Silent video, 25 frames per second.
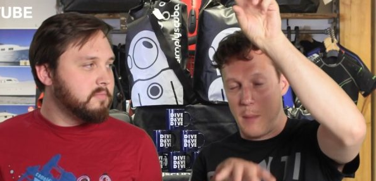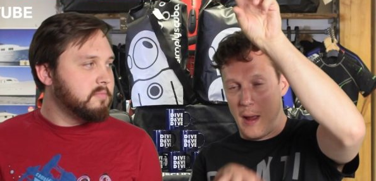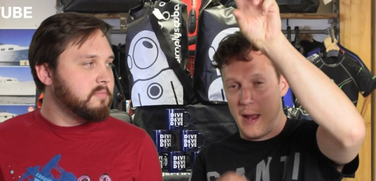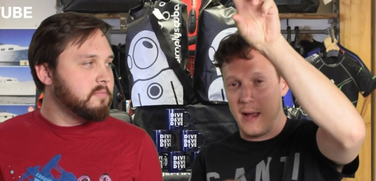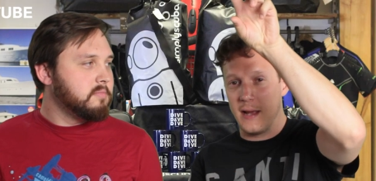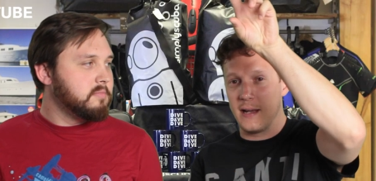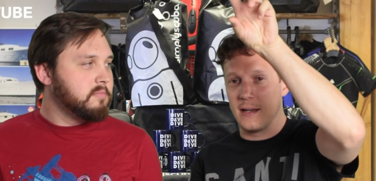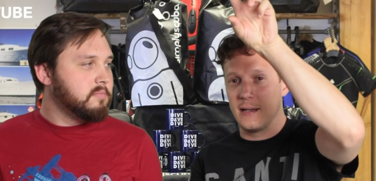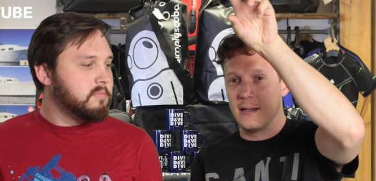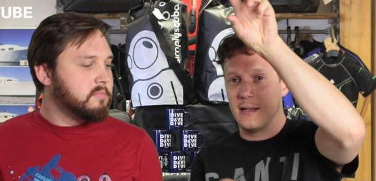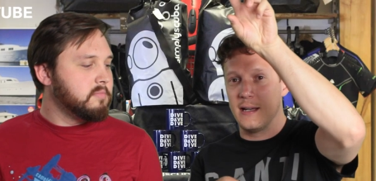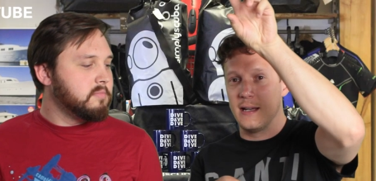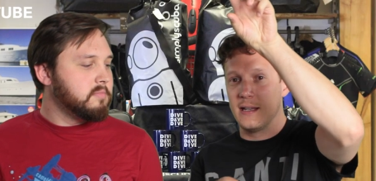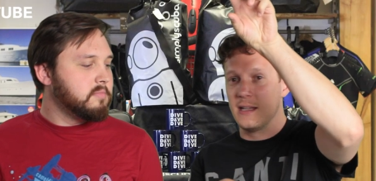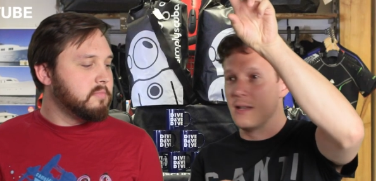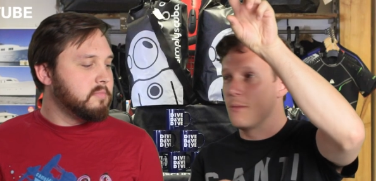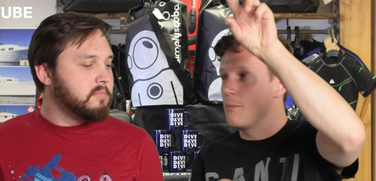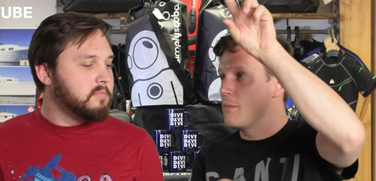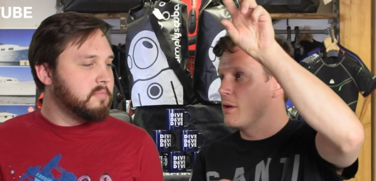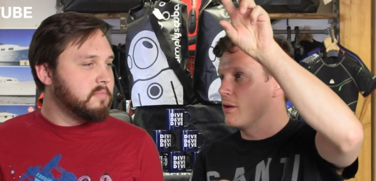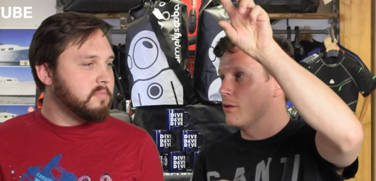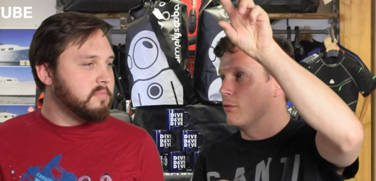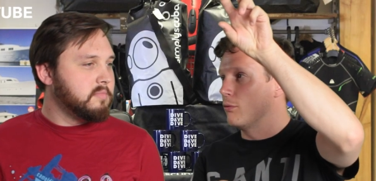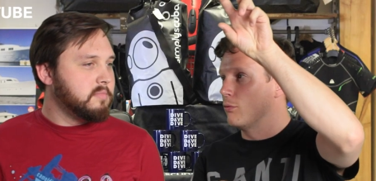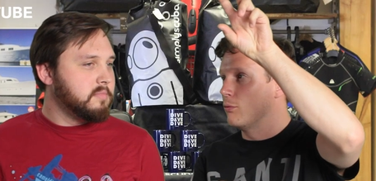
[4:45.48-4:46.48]
Speaker 1: bang in the
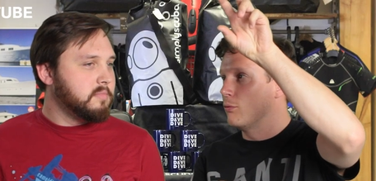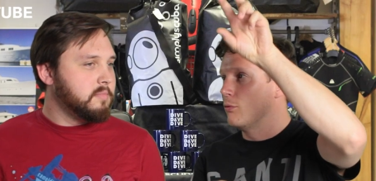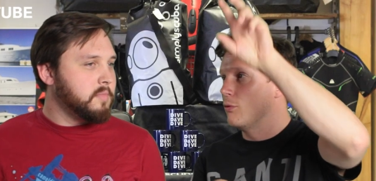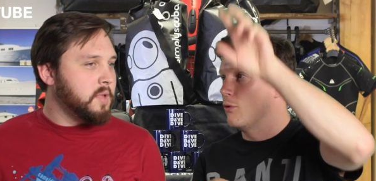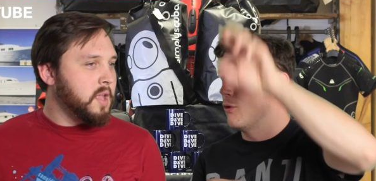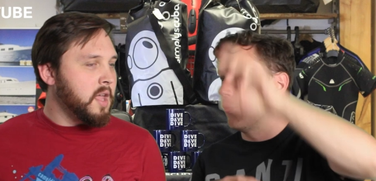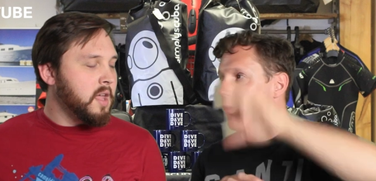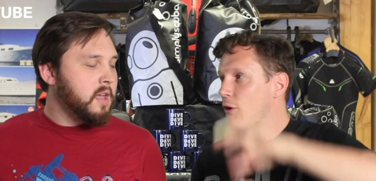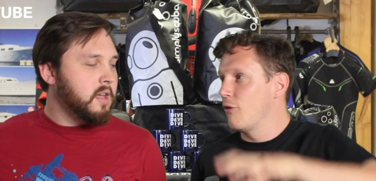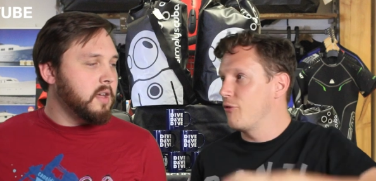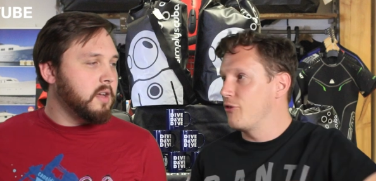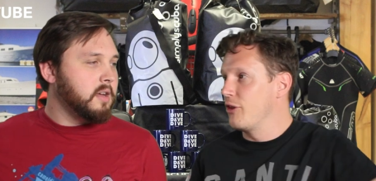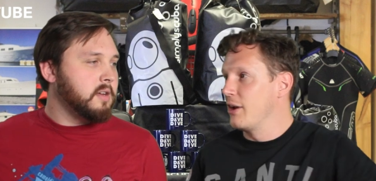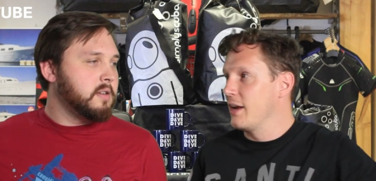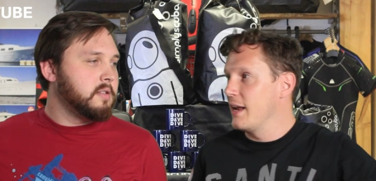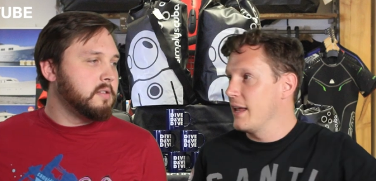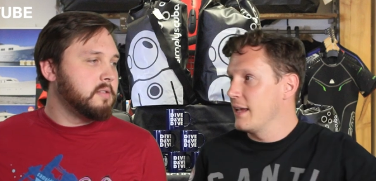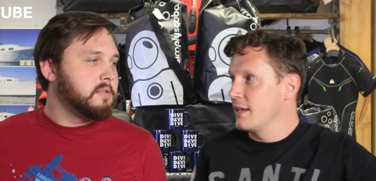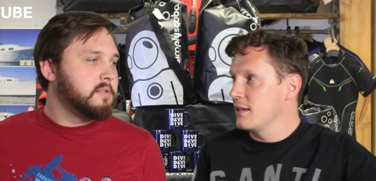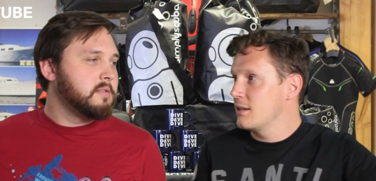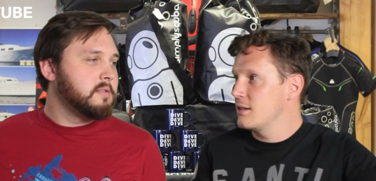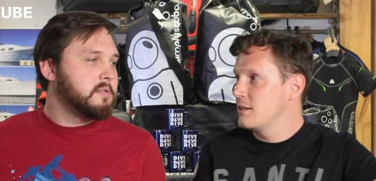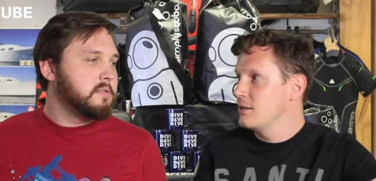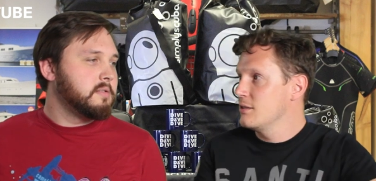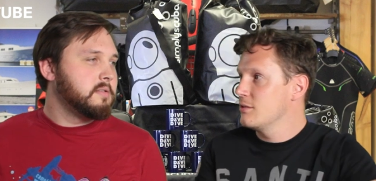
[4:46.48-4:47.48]
middle yeah. of the
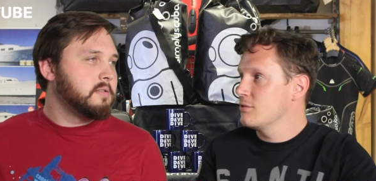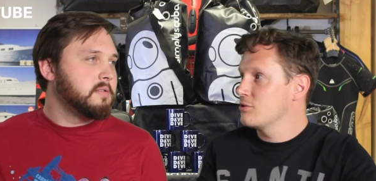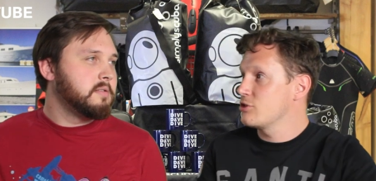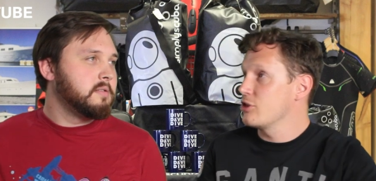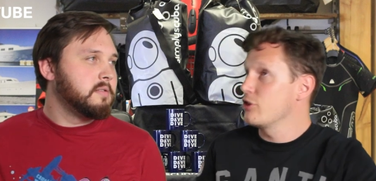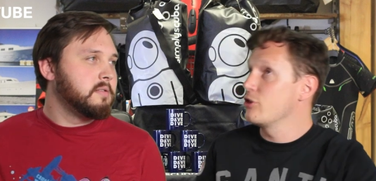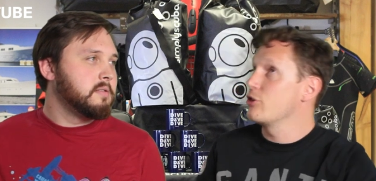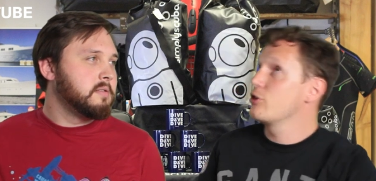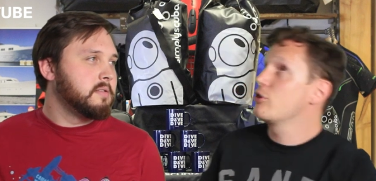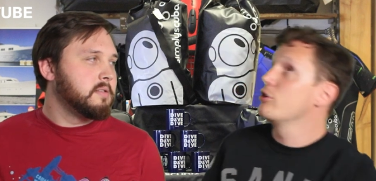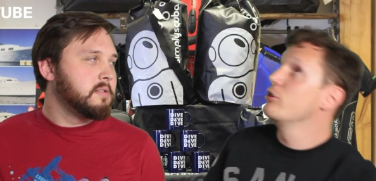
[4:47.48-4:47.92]
lake. So you